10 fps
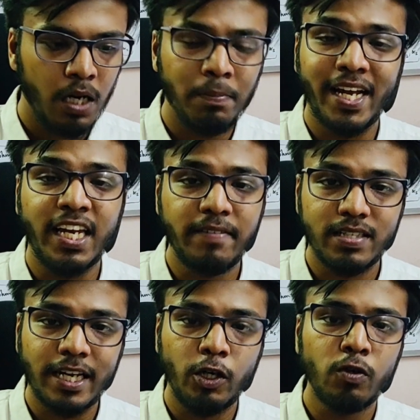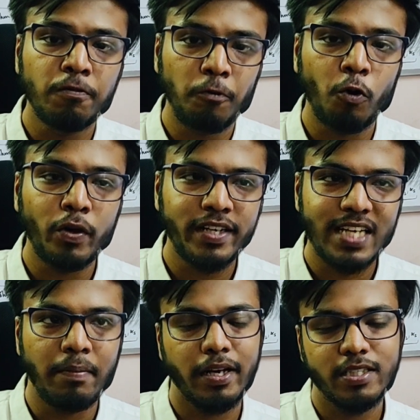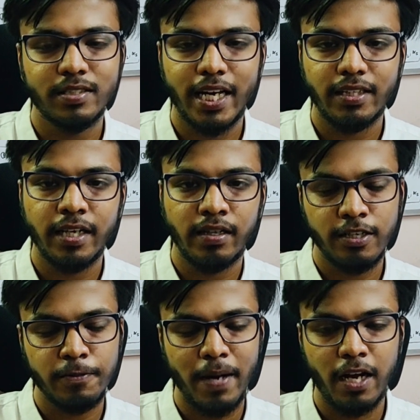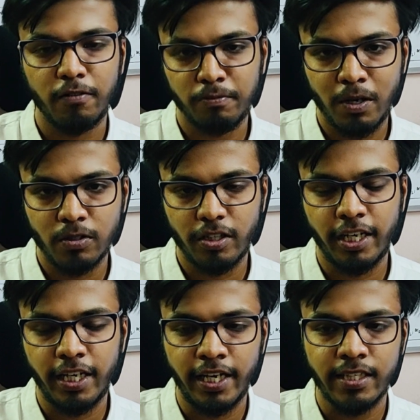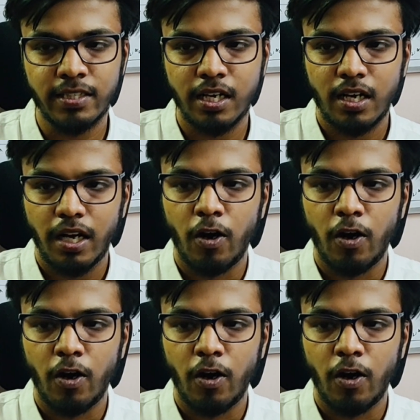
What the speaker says: But anyways, I took 4 examinations, I think, in a span of about 3 days.